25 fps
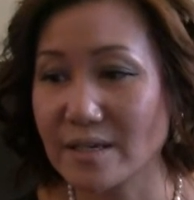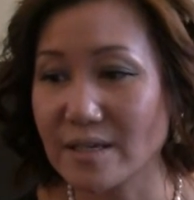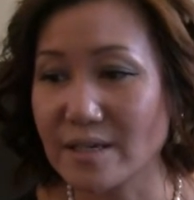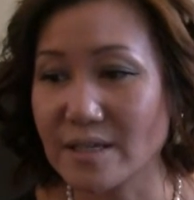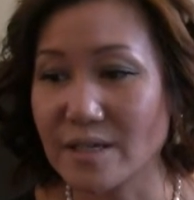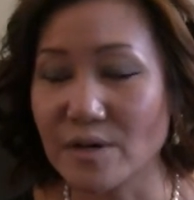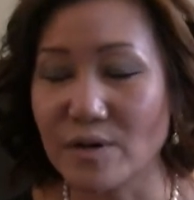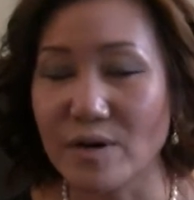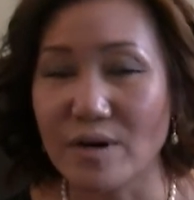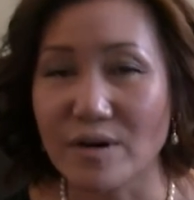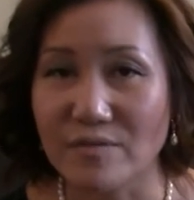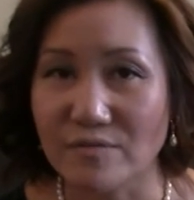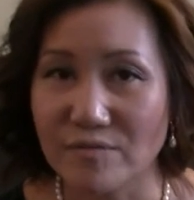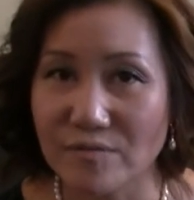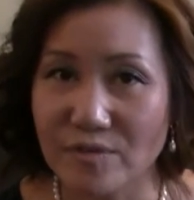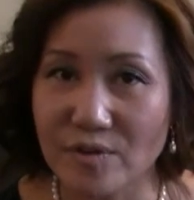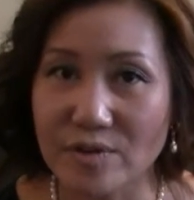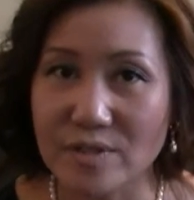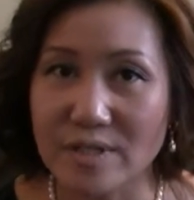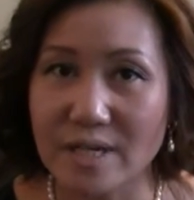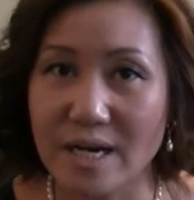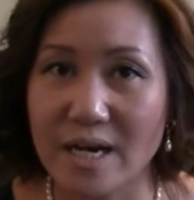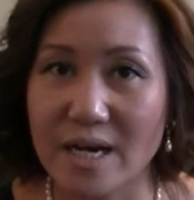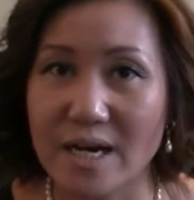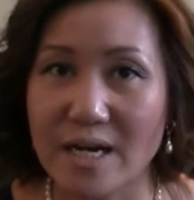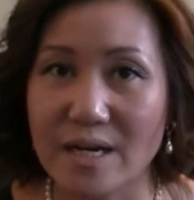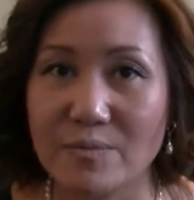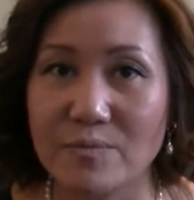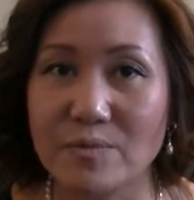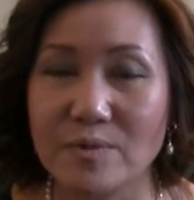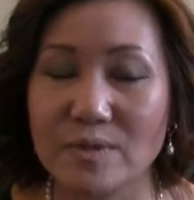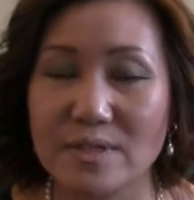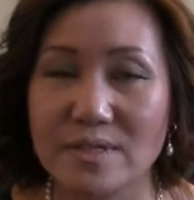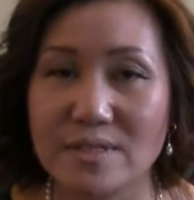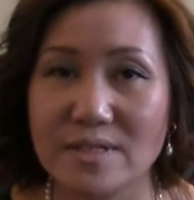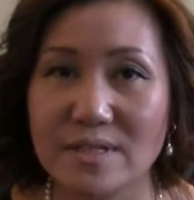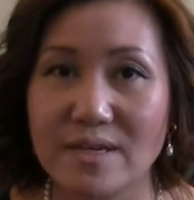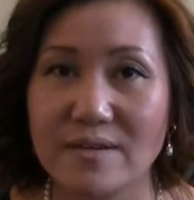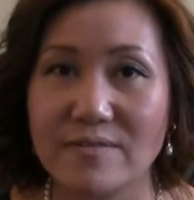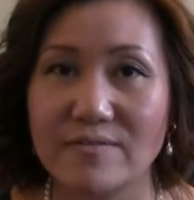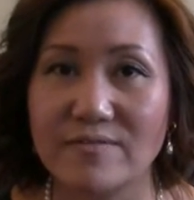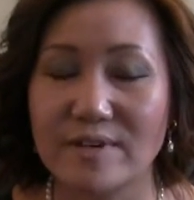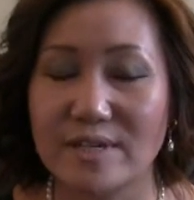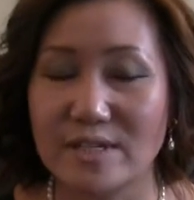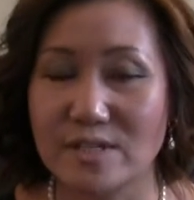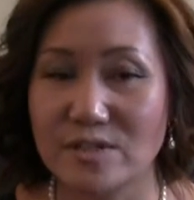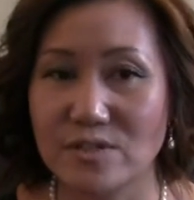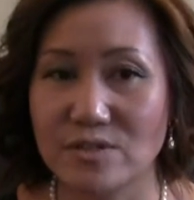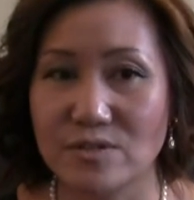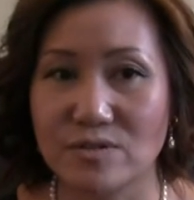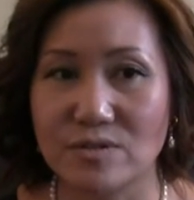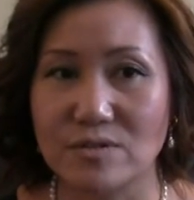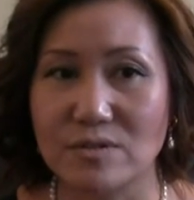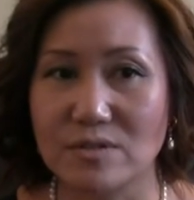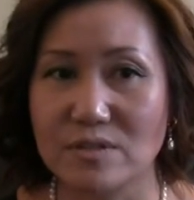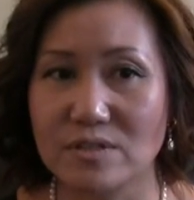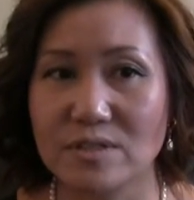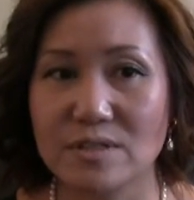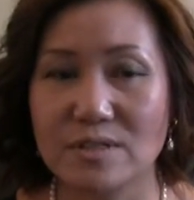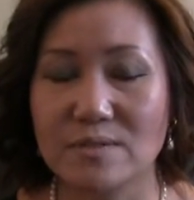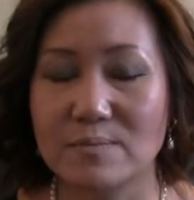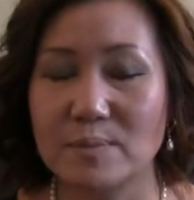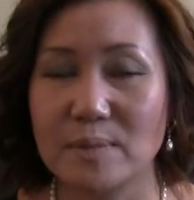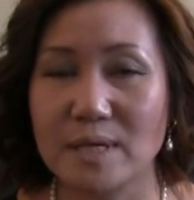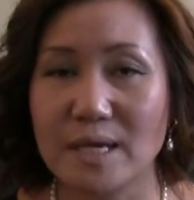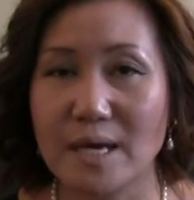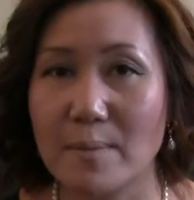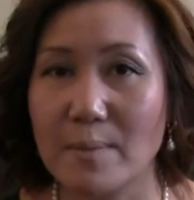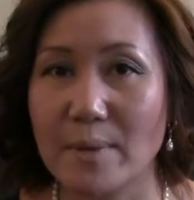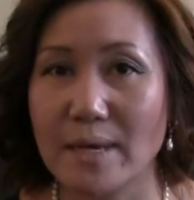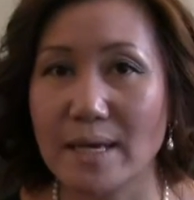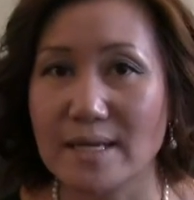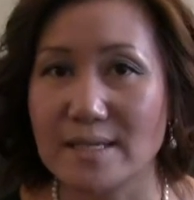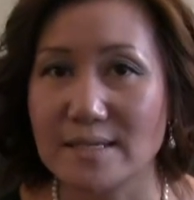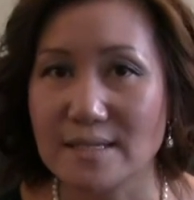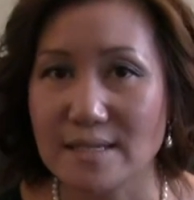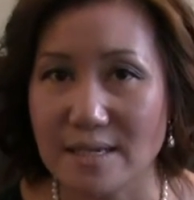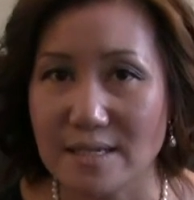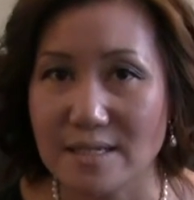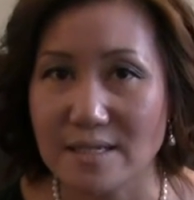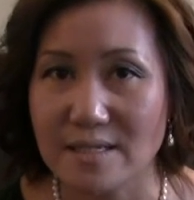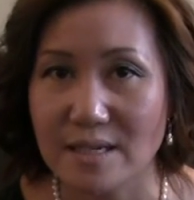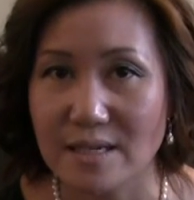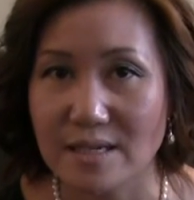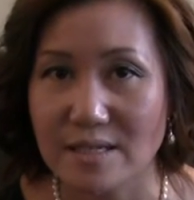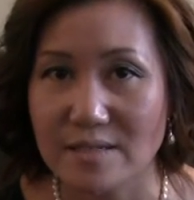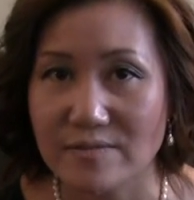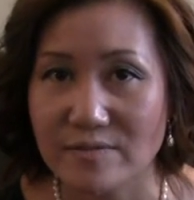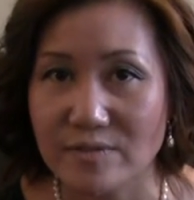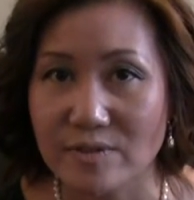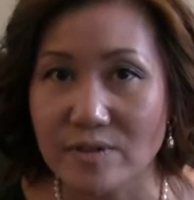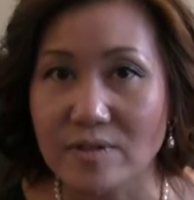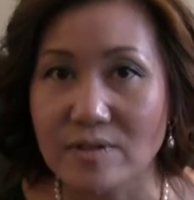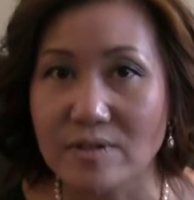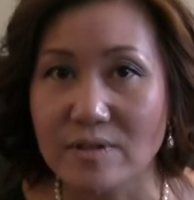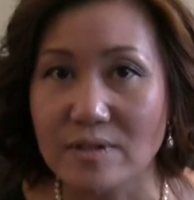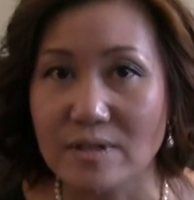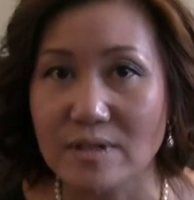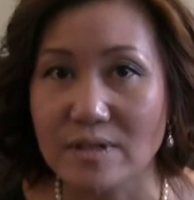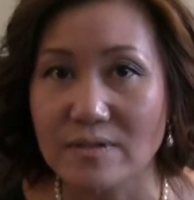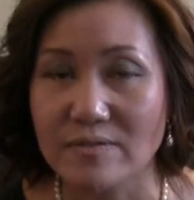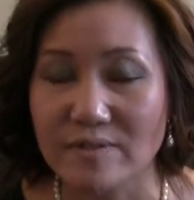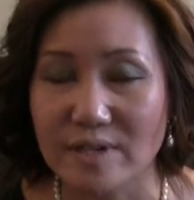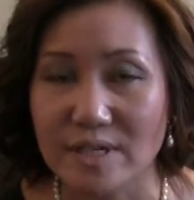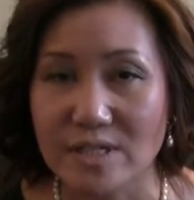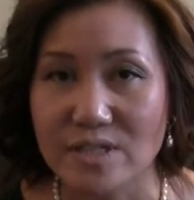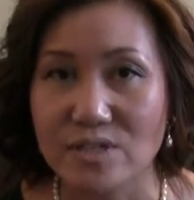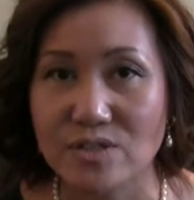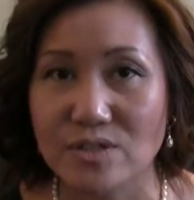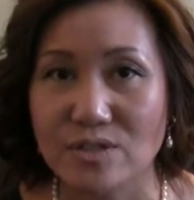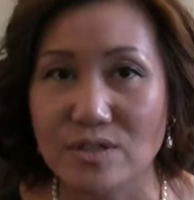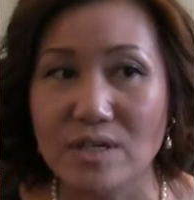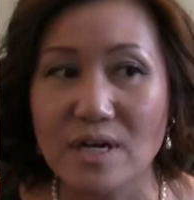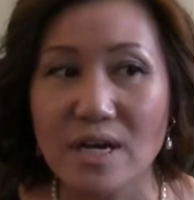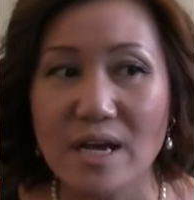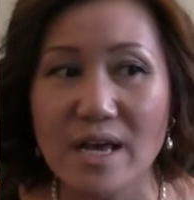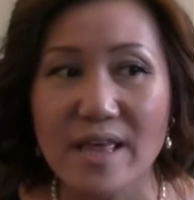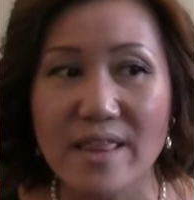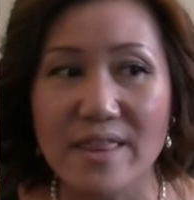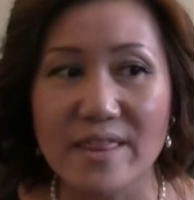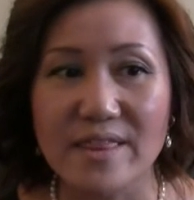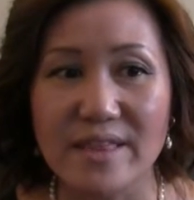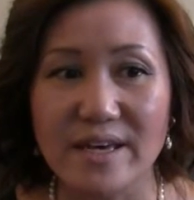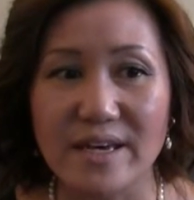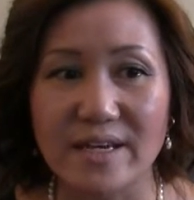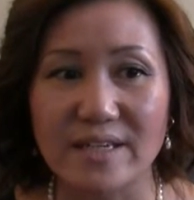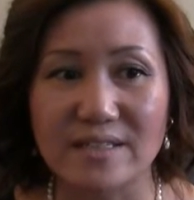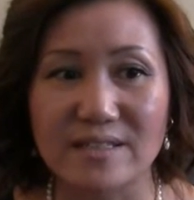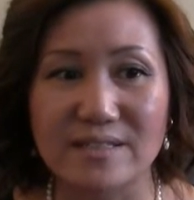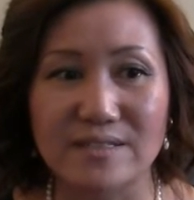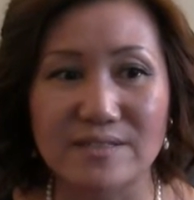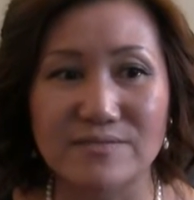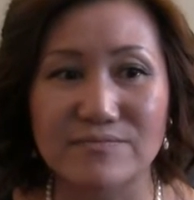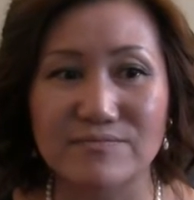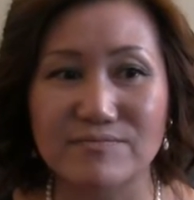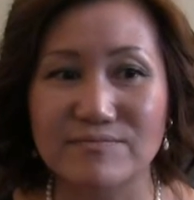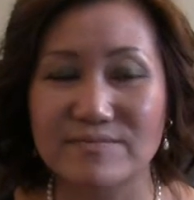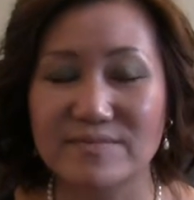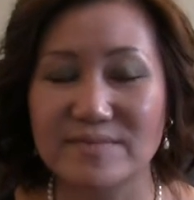you know, a full-time real estate investor, or just becoming a successful investor, then,